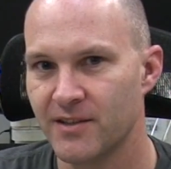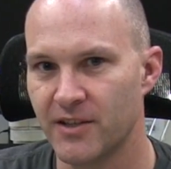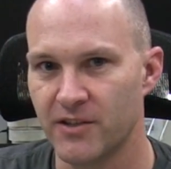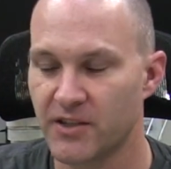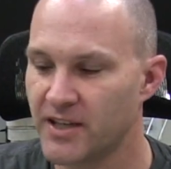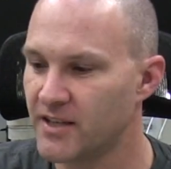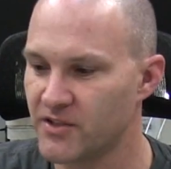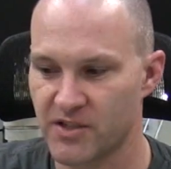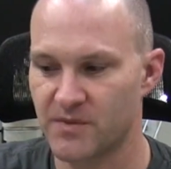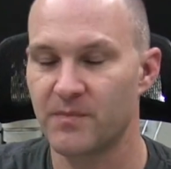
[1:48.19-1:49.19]
that you
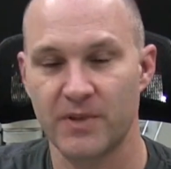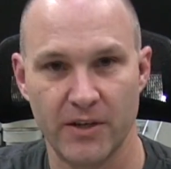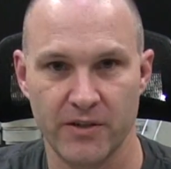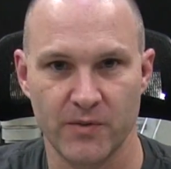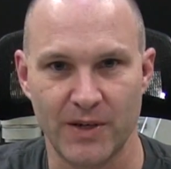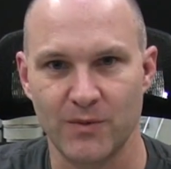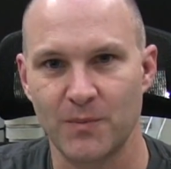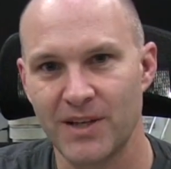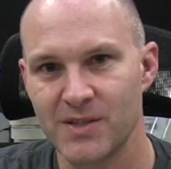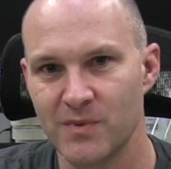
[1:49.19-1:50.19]
can't just get a direct
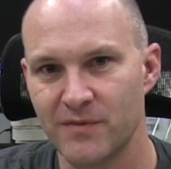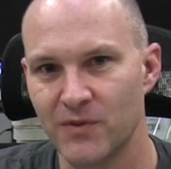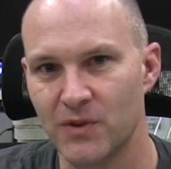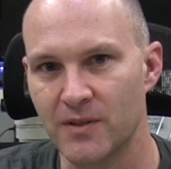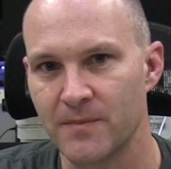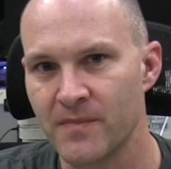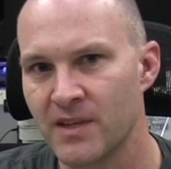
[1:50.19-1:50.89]
replacement for.